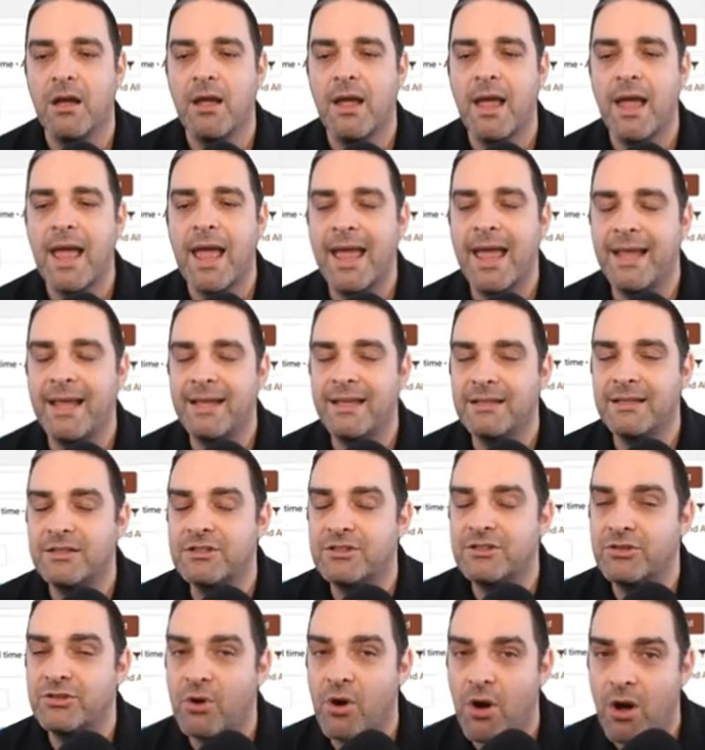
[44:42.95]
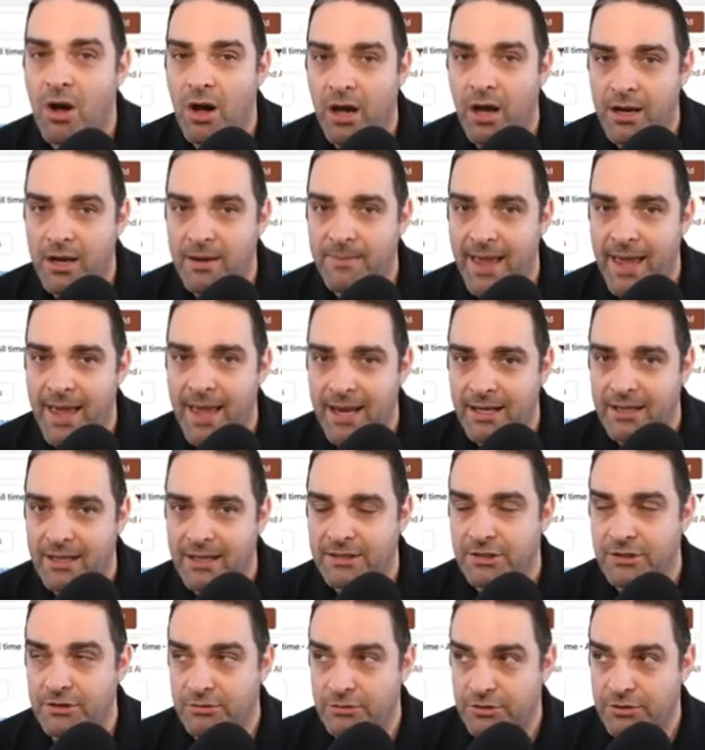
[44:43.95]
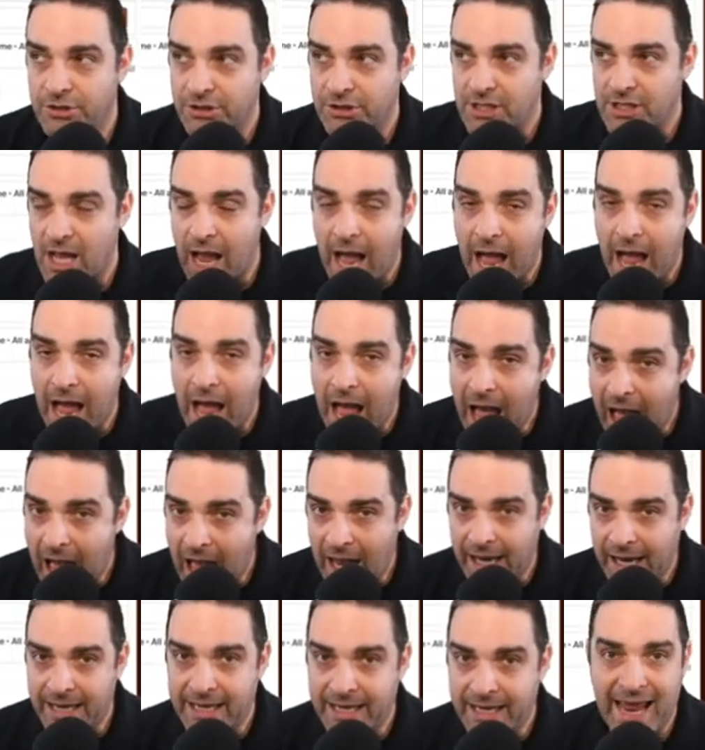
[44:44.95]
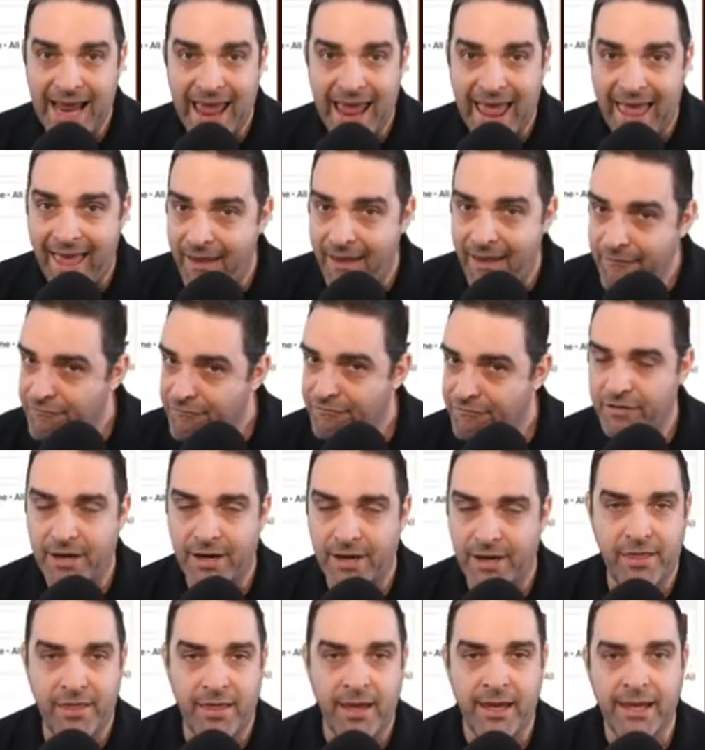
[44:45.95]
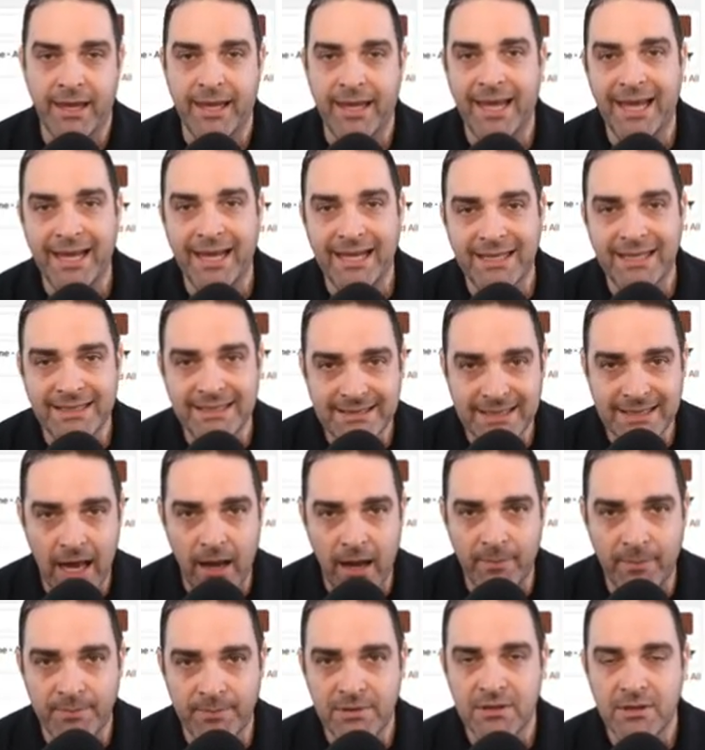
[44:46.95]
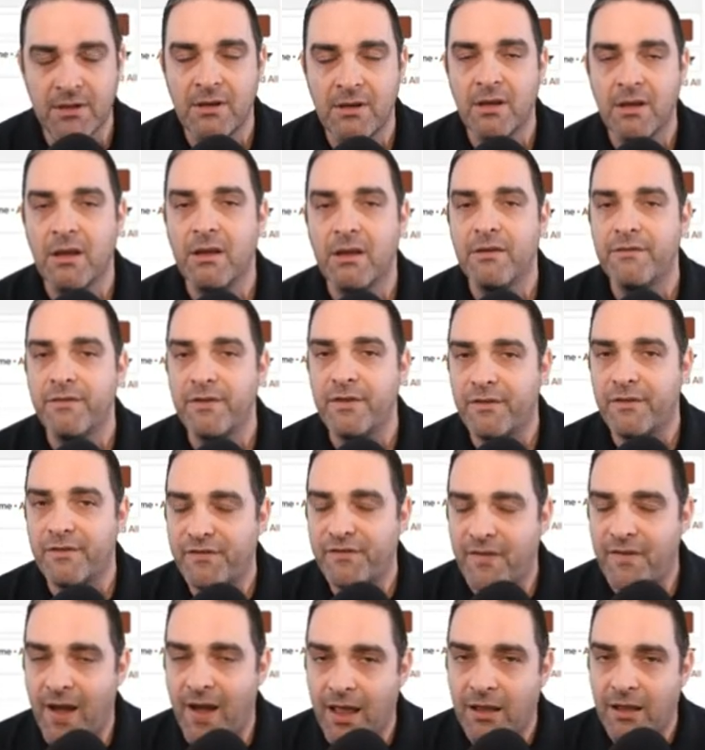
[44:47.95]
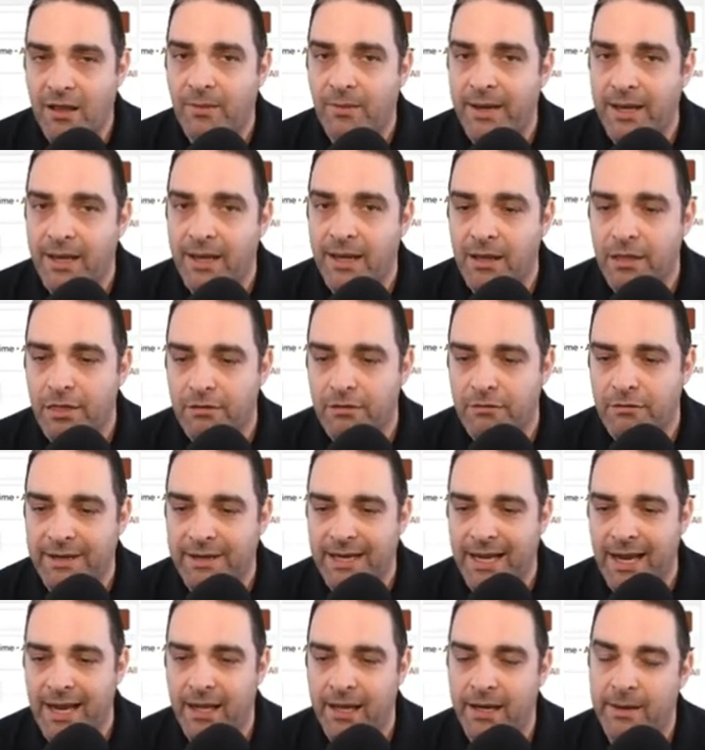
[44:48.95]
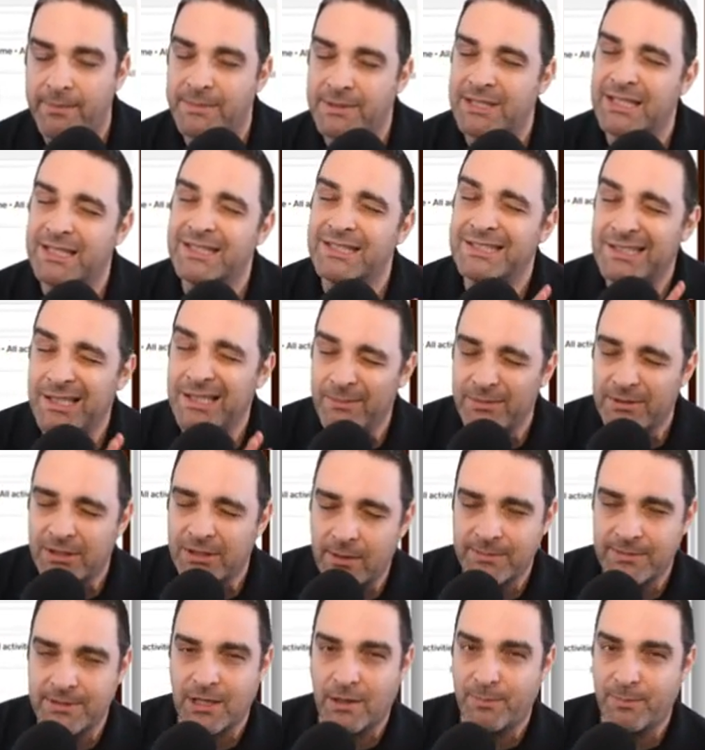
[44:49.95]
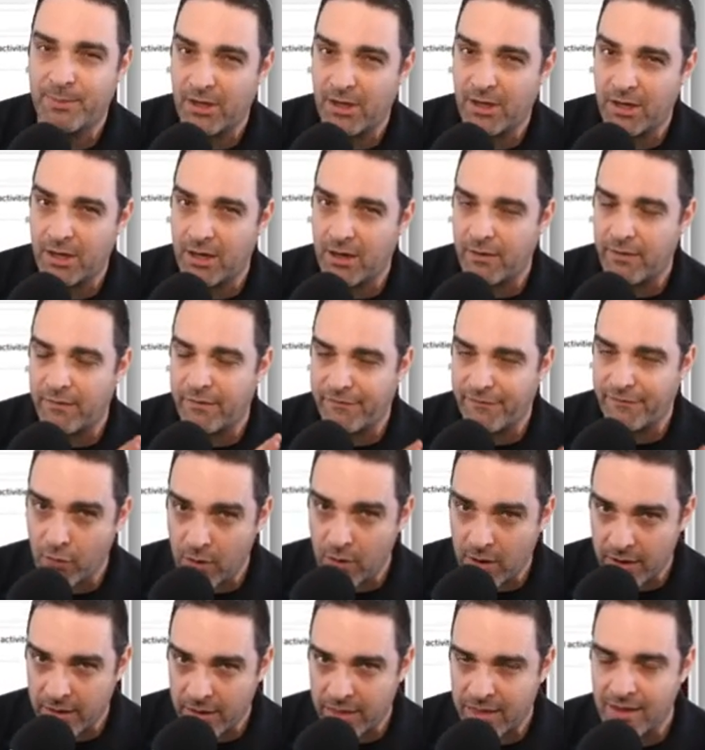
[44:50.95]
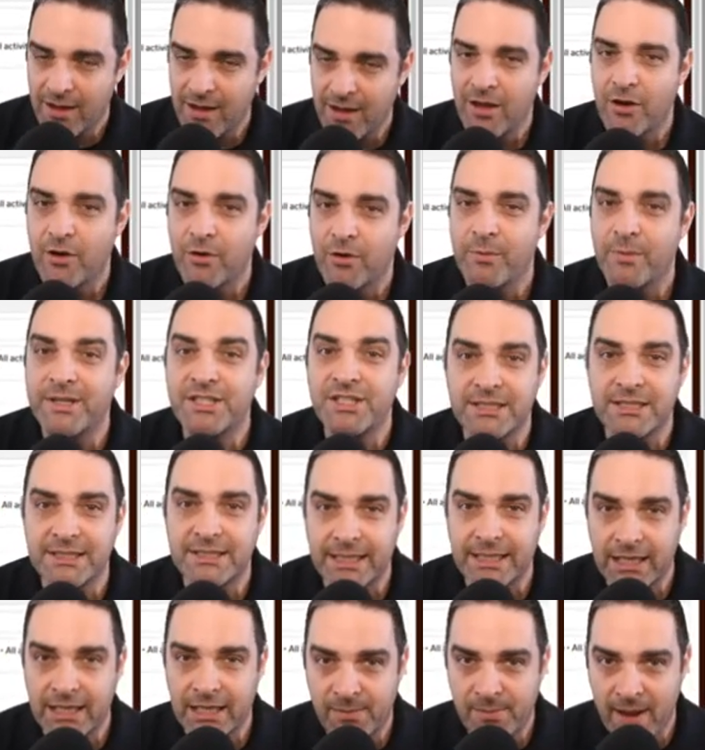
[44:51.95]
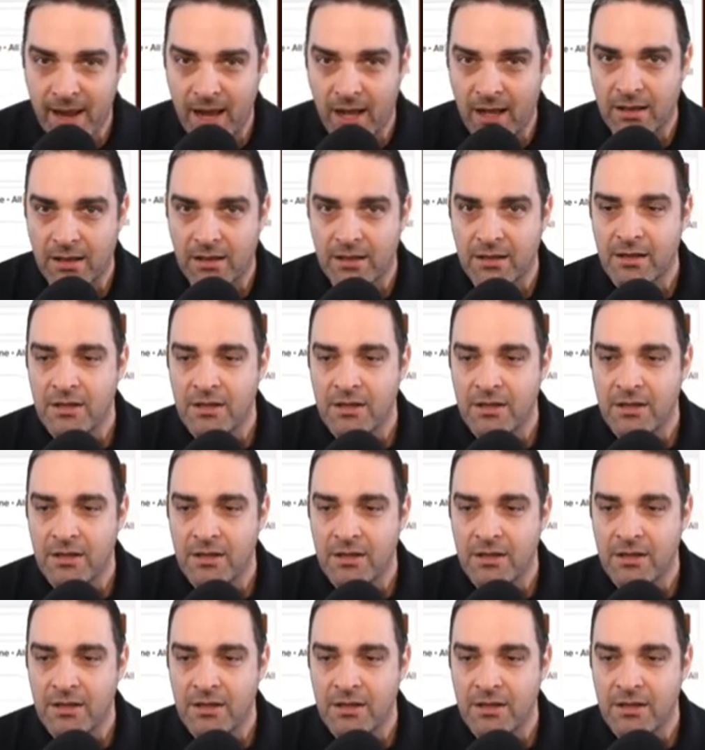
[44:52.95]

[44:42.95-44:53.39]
and to just hide everything except for the following 3 items. Sometimes I'll put it in the 4th, which is email.